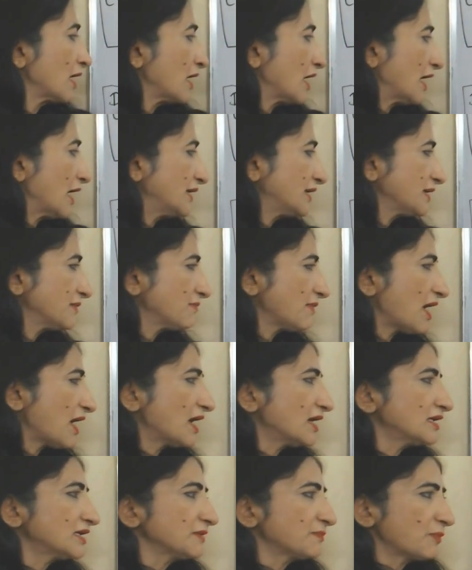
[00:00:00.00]
And
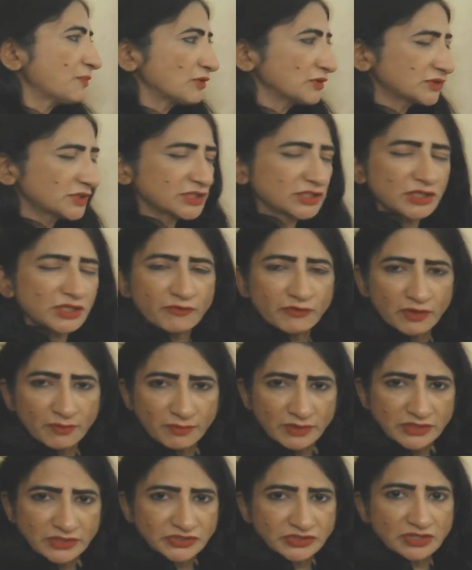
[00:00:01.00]
demand deposit of
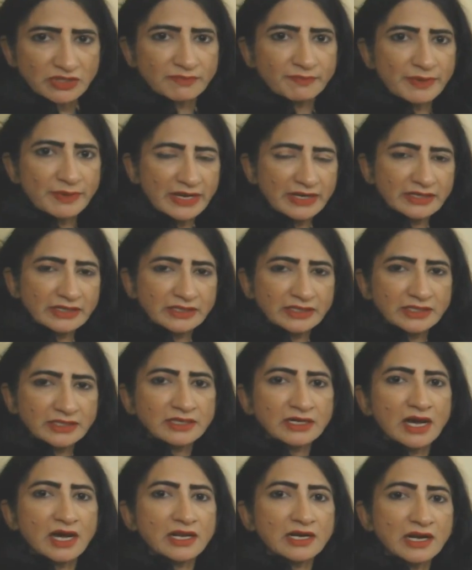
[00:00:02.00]
commercial bank
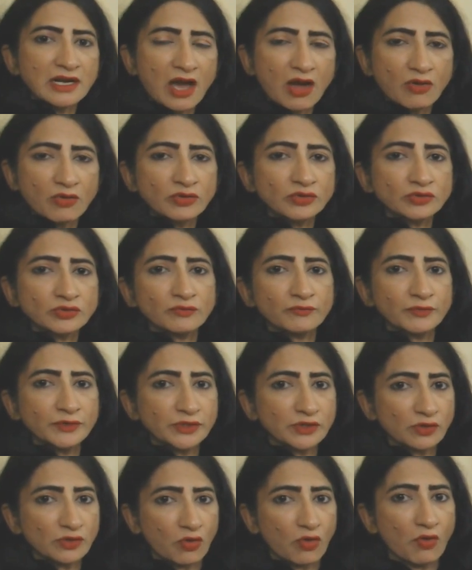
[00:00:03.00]
allow to
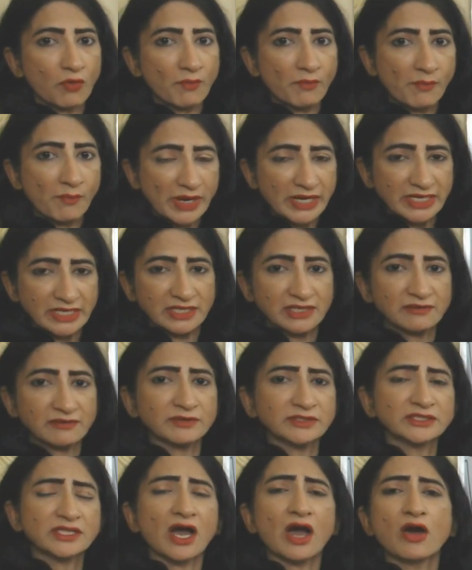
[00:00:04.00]
withdraw money
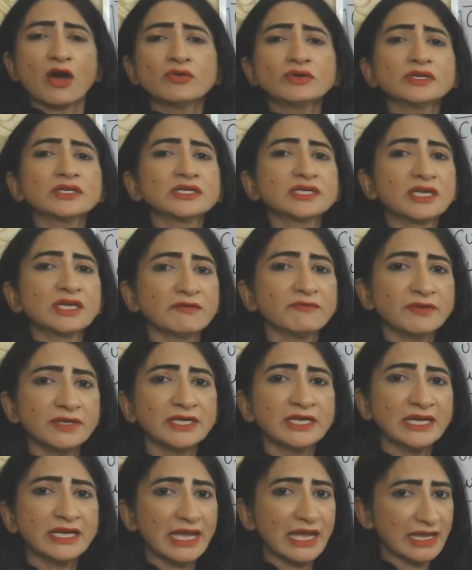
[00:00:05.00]
without
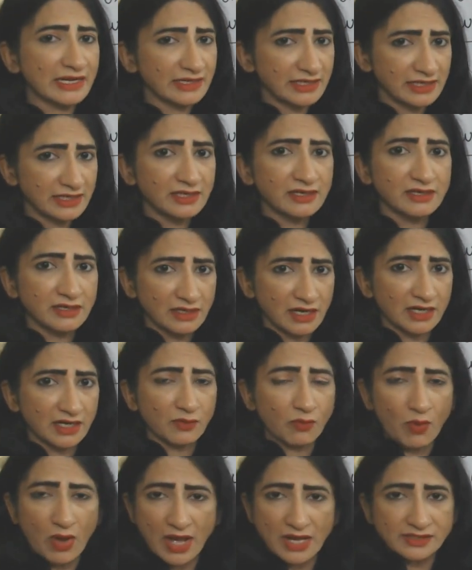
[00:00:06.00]
giving any
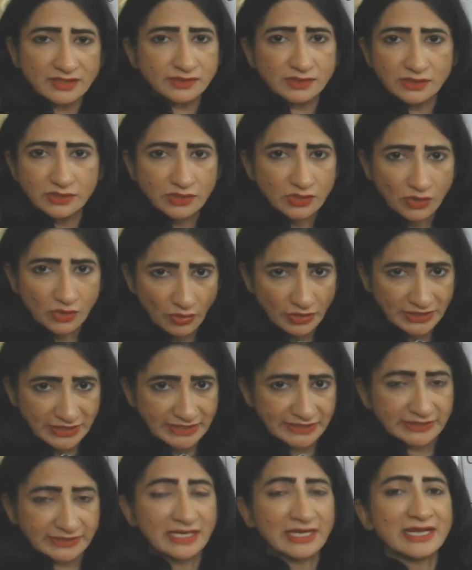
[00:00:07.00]
advance
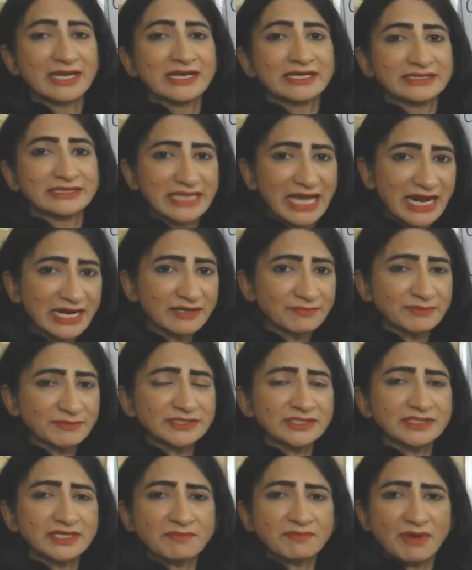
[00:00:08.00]
notice. That
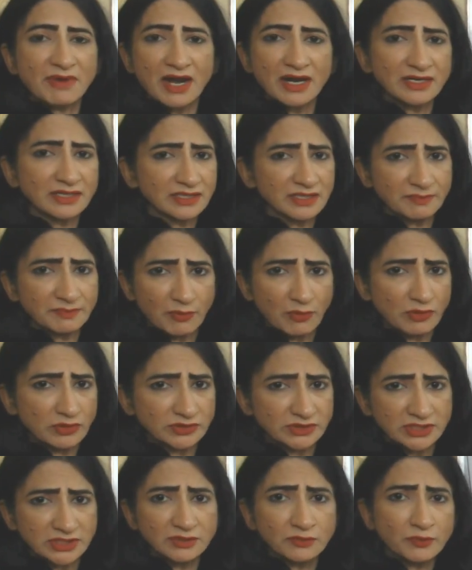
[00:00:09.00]
means demand
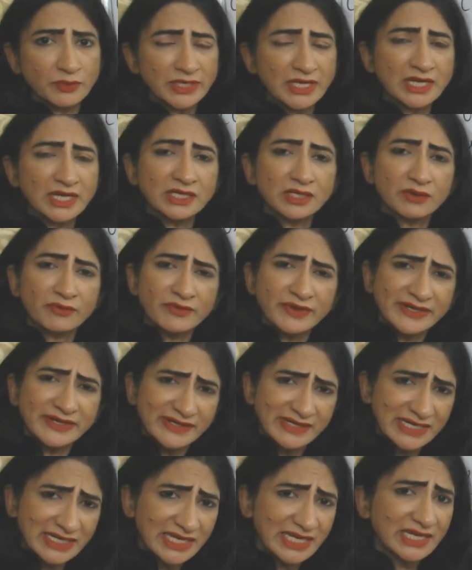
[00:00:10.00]
deposit we can
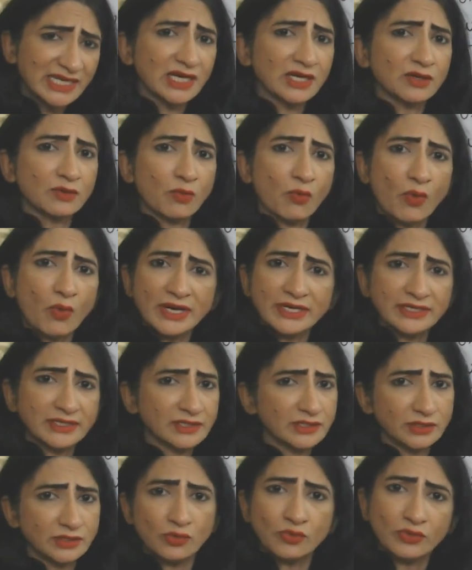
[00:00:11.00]
quickly convert
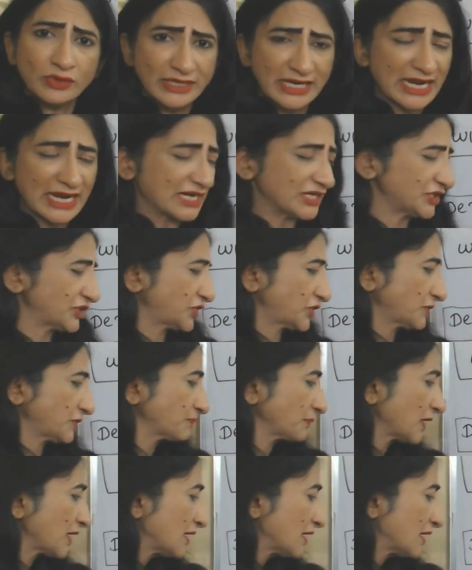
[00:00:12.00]
into cash.